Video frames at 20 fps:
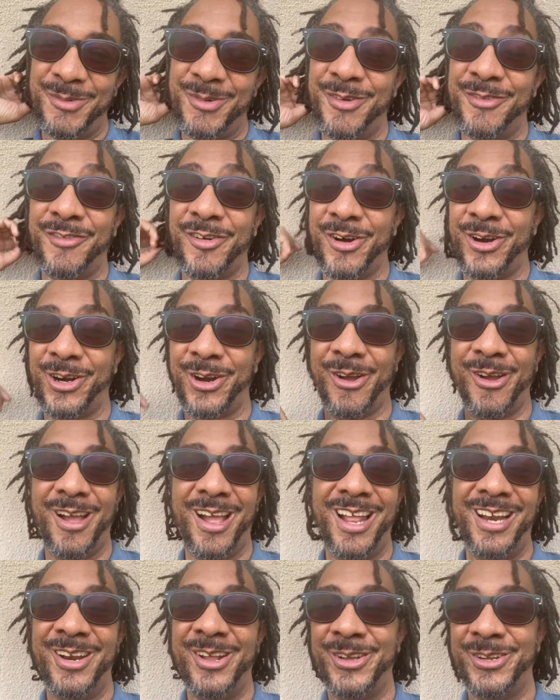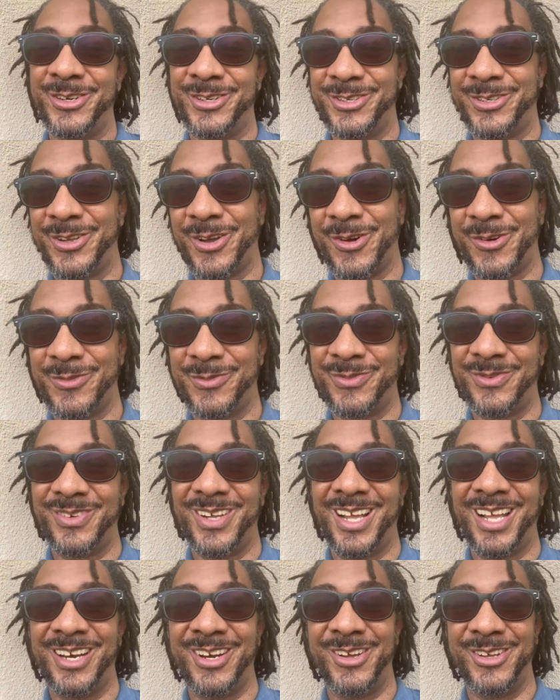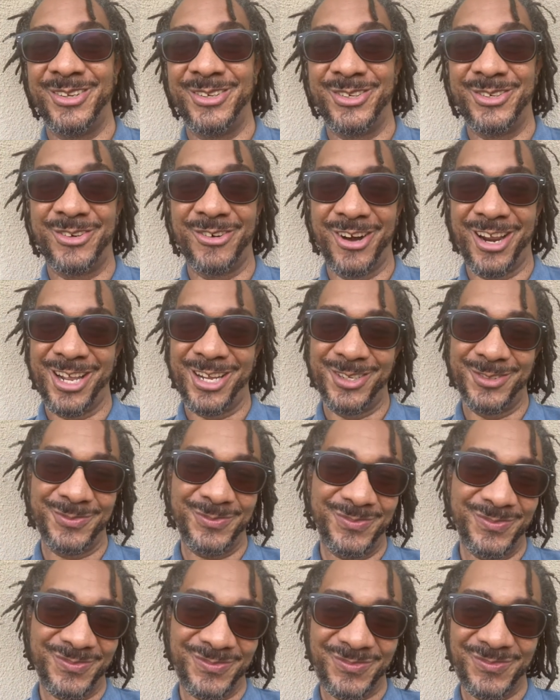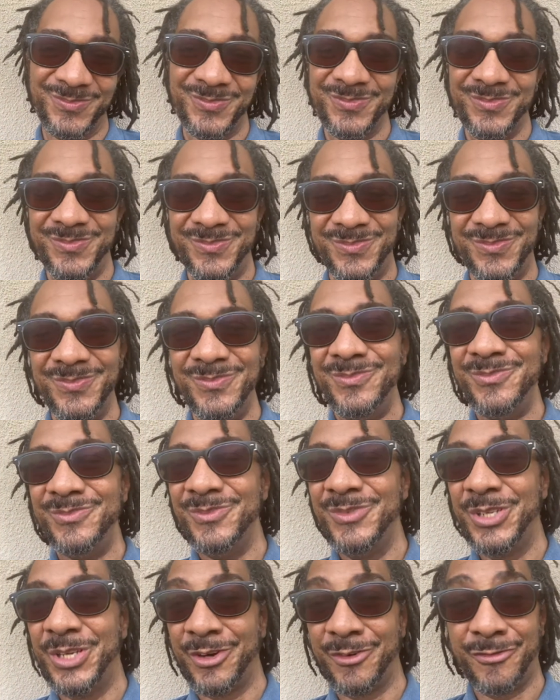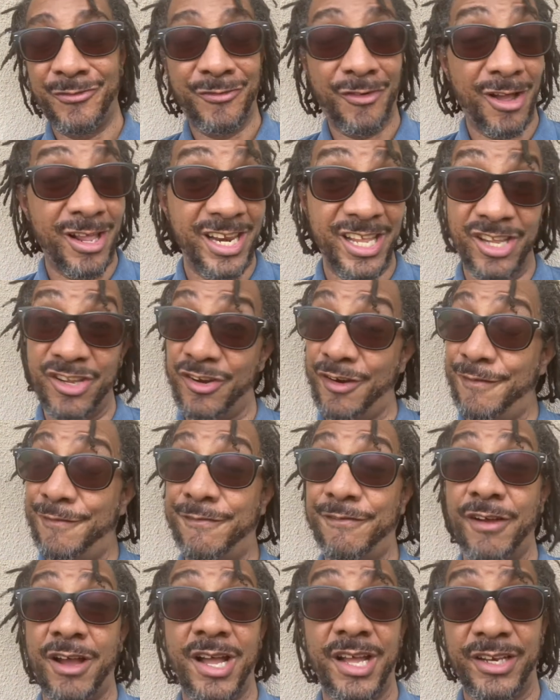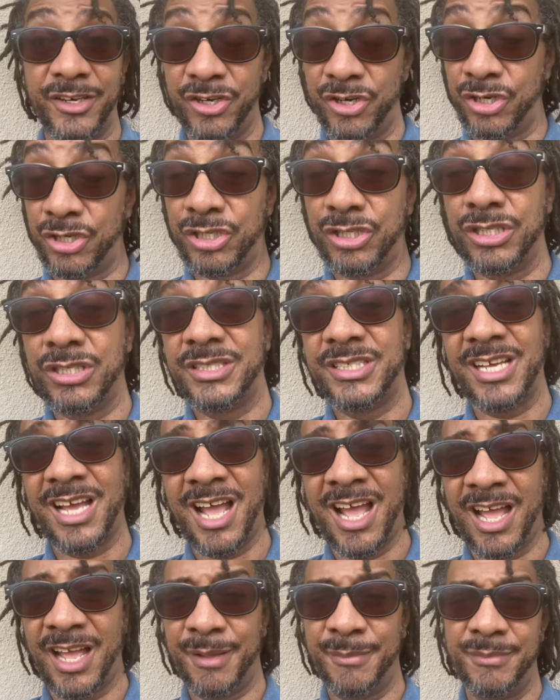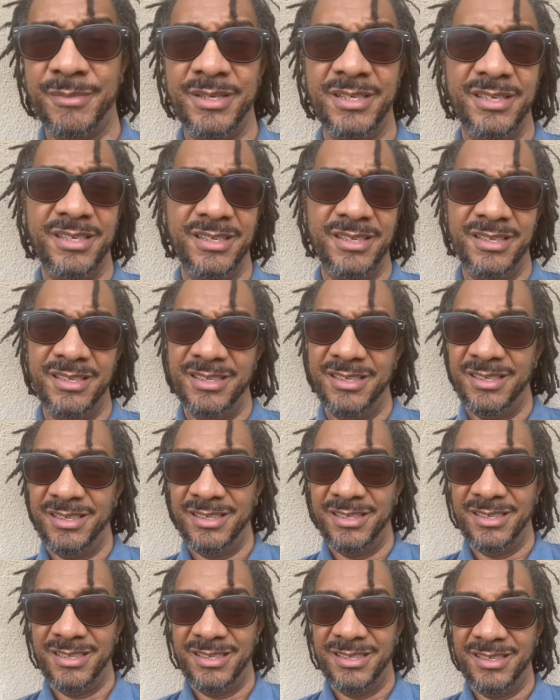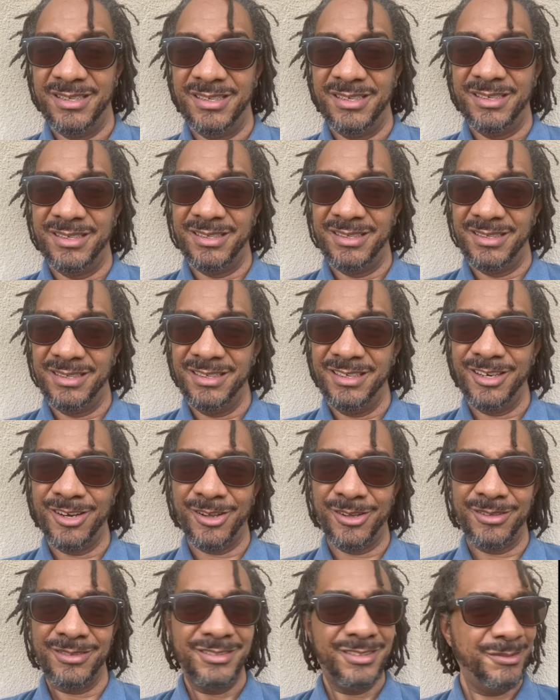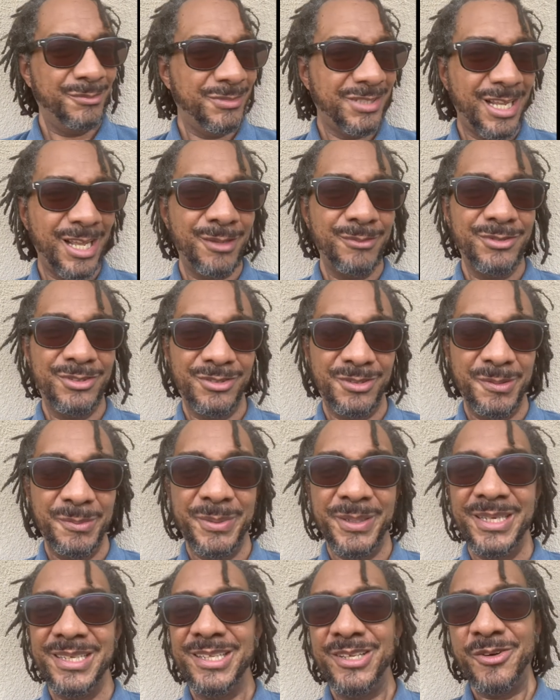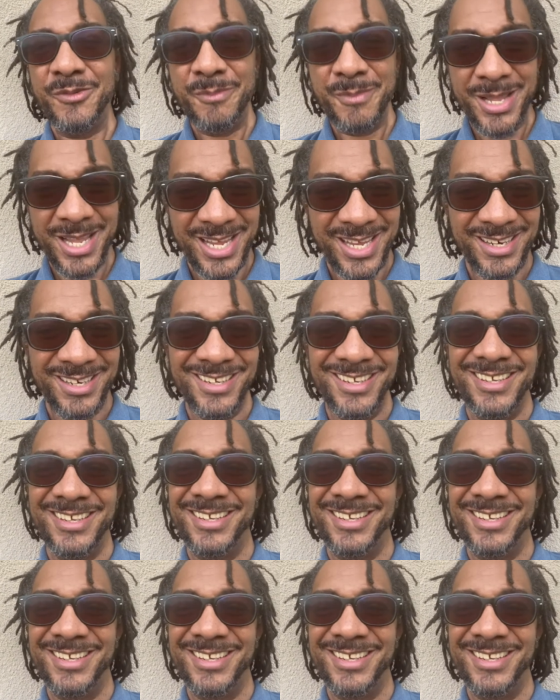a Virgo. I know you're dope. I know you're great. You're funny. You're fun. You're a good time. You know, sometimes you could be a little mean,